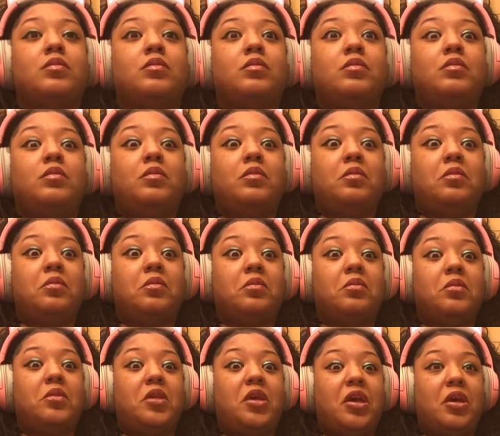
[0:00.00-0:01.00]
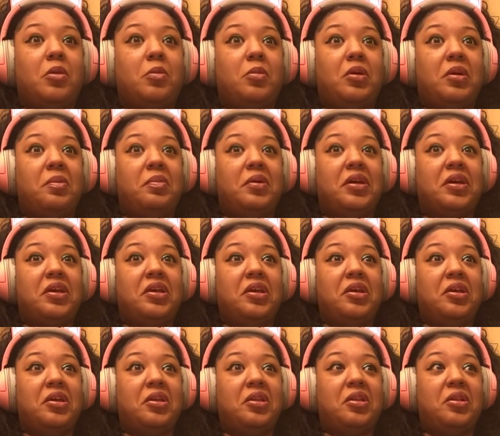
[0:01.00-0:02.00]
Mmm, came right back
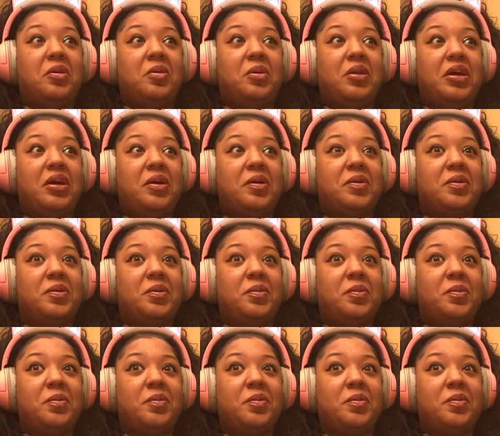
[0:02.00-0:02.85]
in, a little louder.